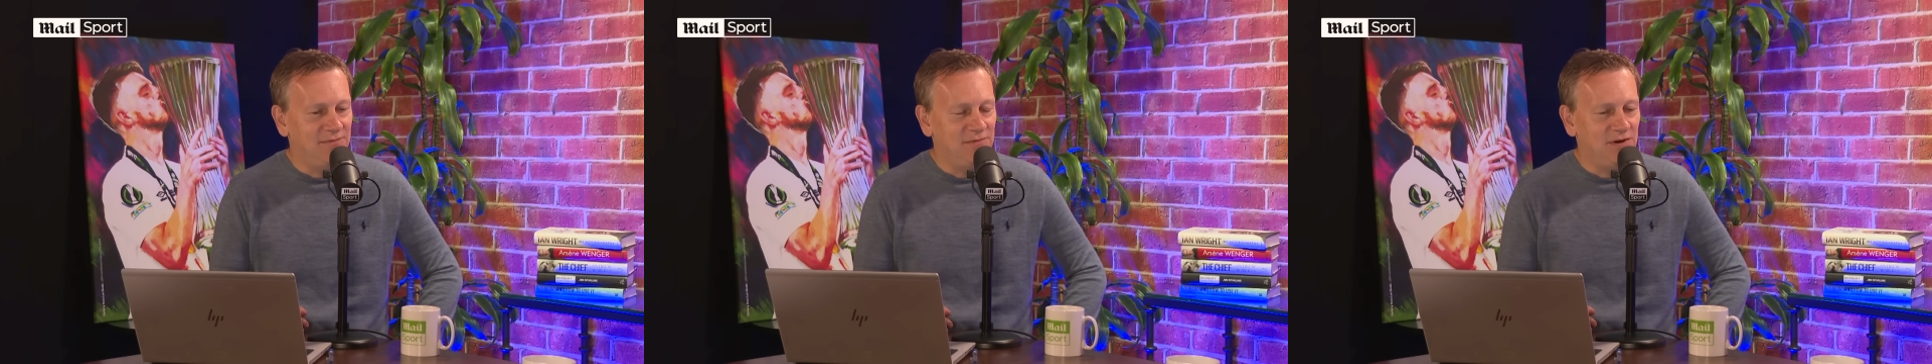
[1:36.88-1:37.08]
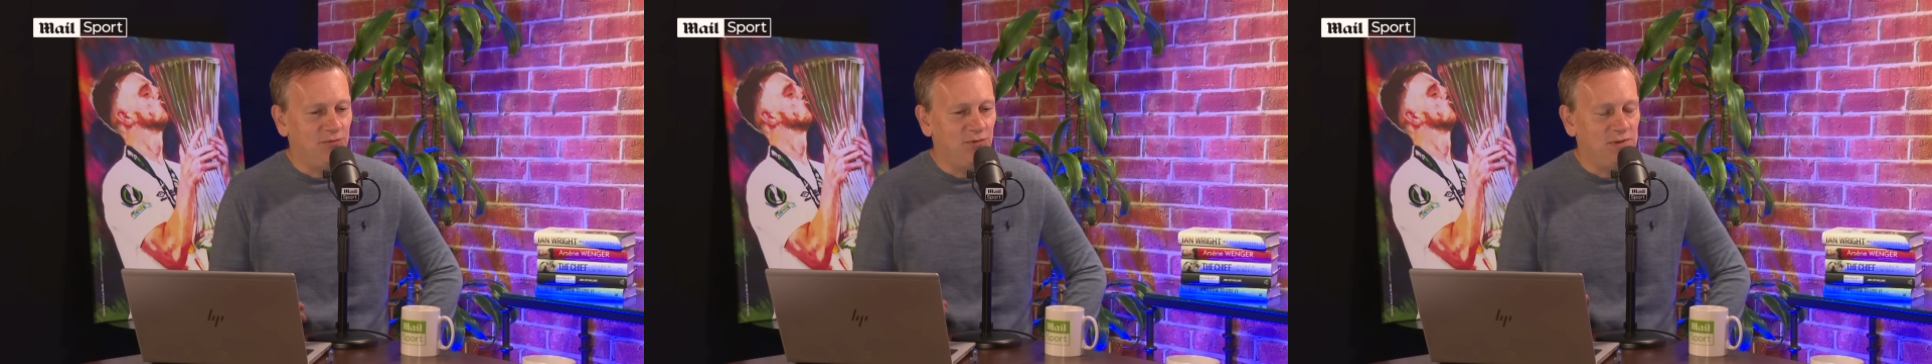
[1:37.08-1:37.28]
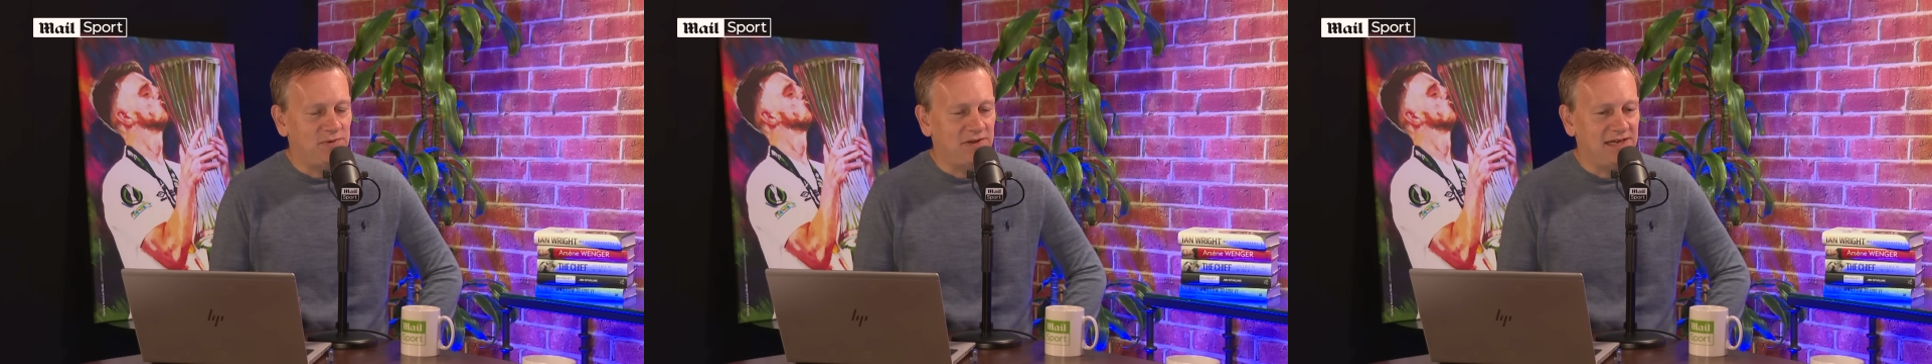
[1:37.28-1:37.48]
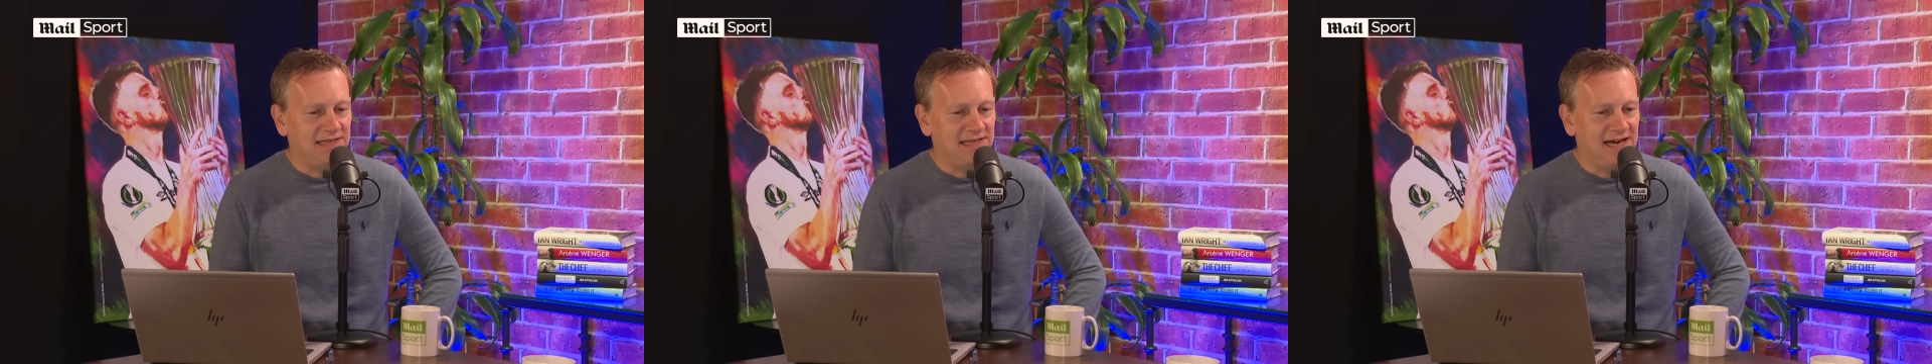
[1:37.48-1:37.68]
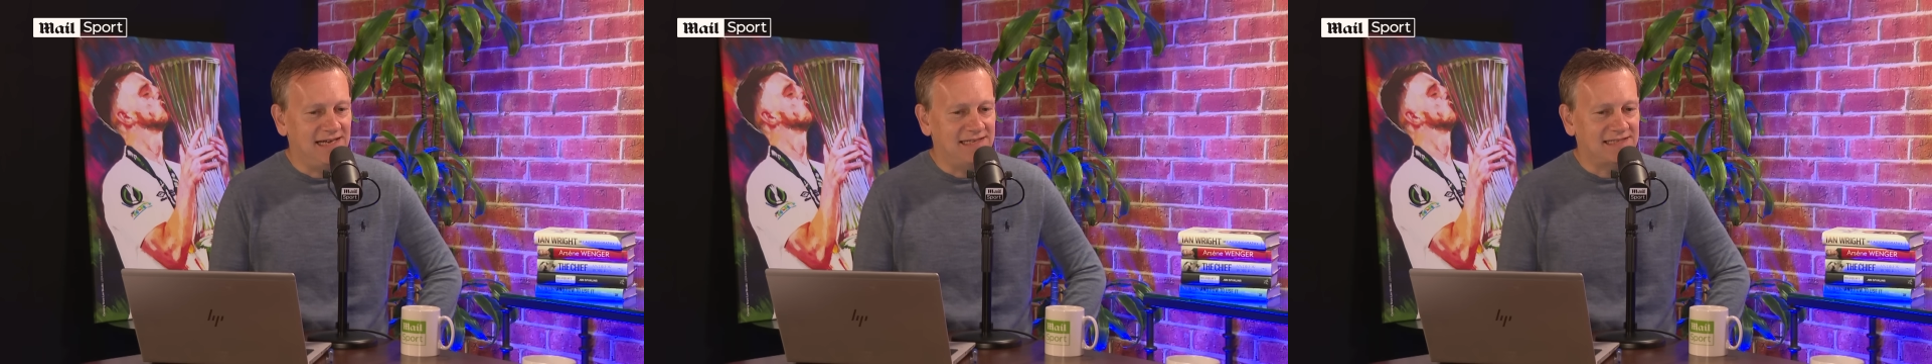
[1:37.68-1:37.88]
We
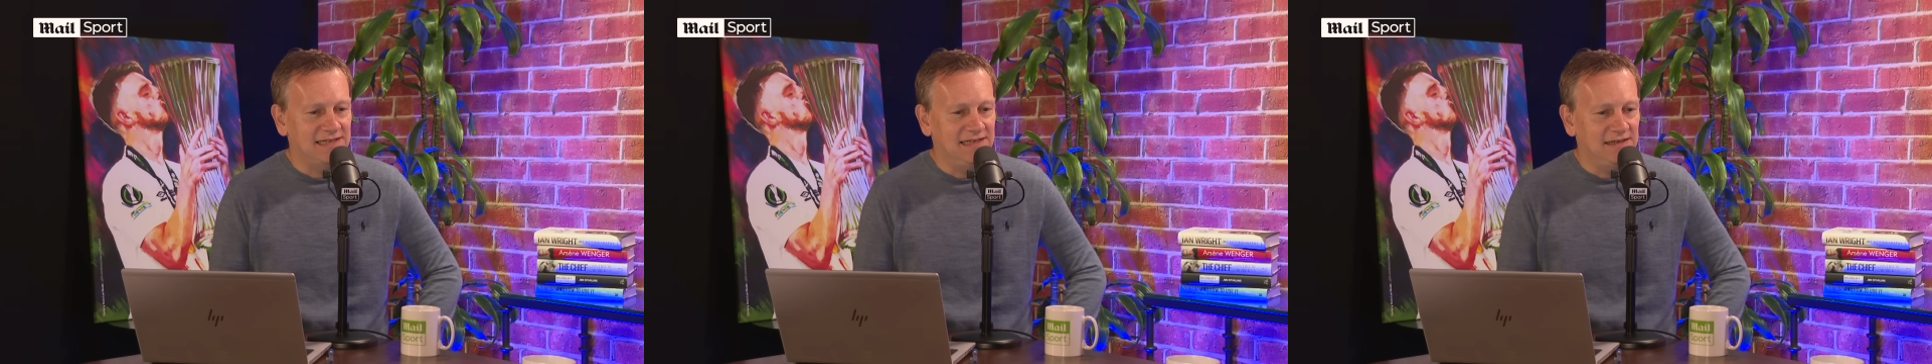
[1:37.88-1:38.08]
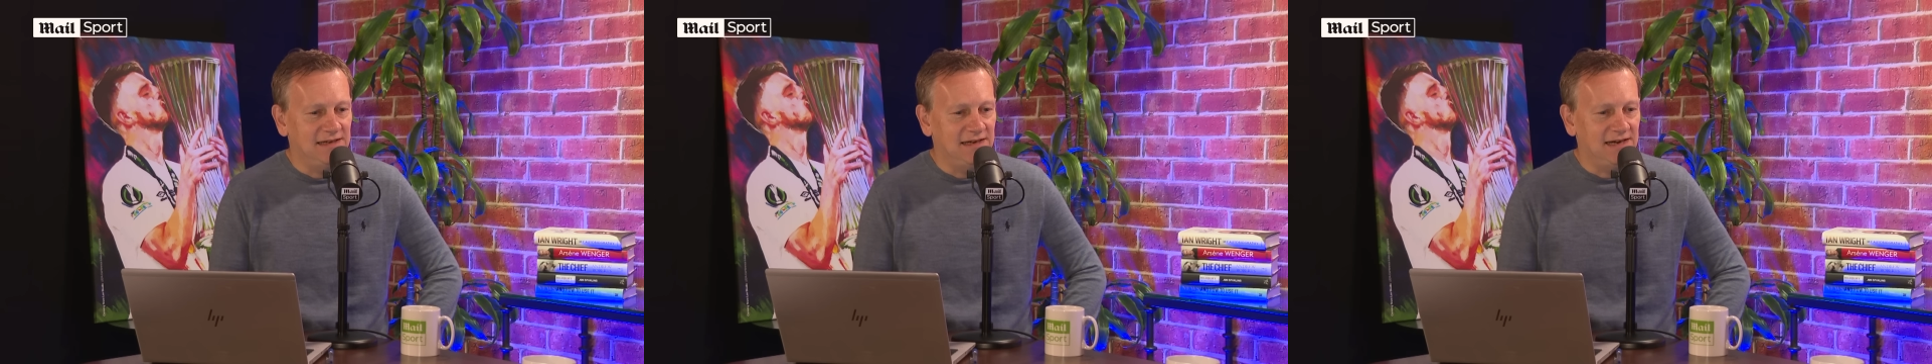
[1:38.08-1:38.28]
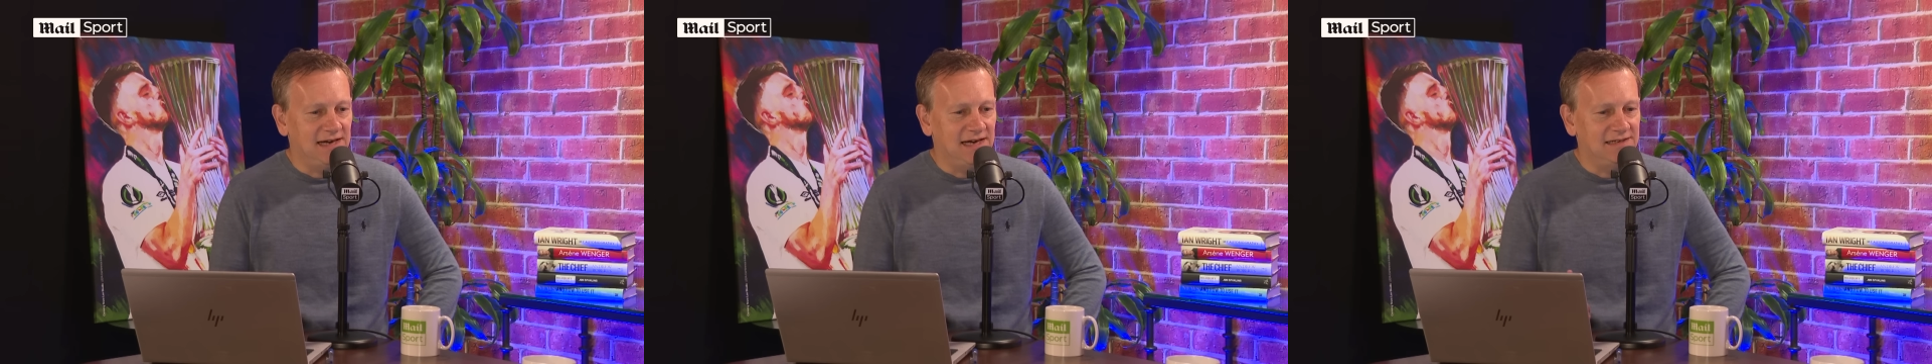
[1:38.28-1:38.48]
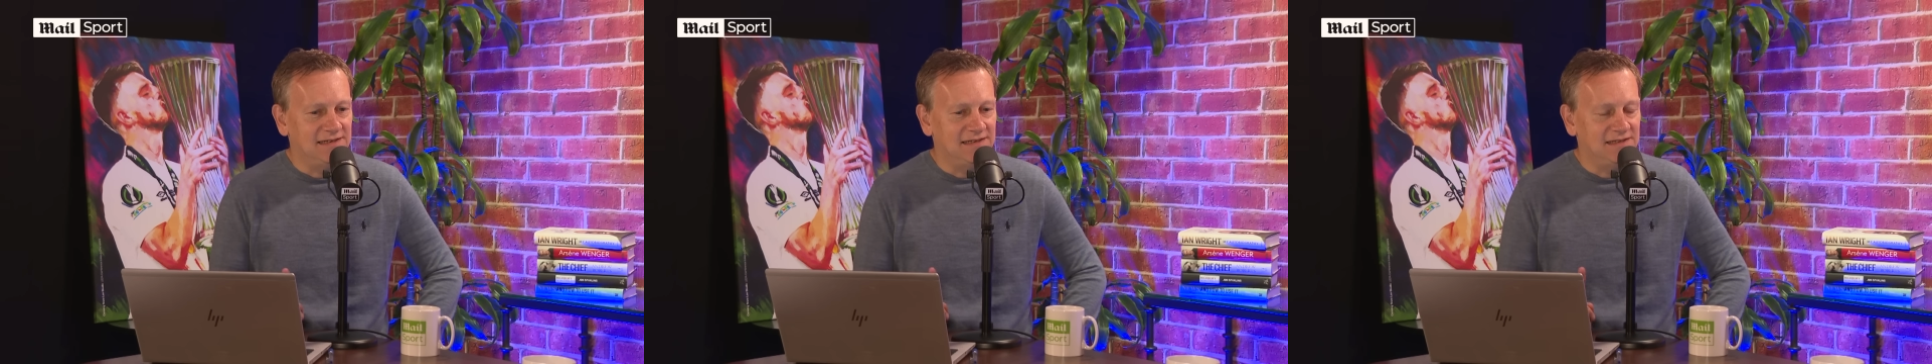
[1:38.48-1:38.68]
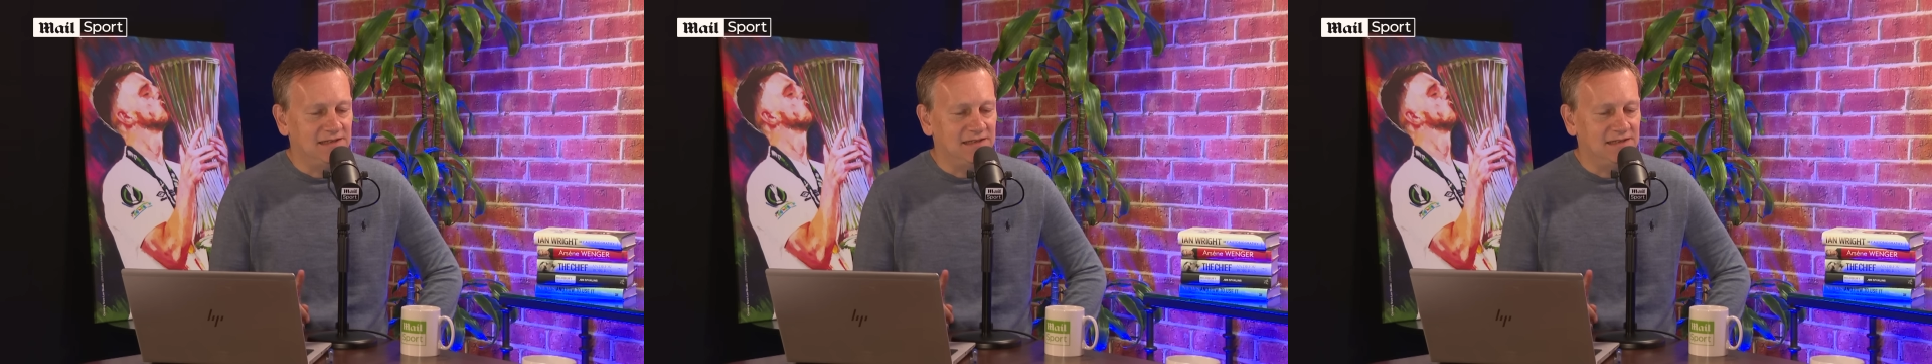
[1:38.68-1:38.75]
played that, and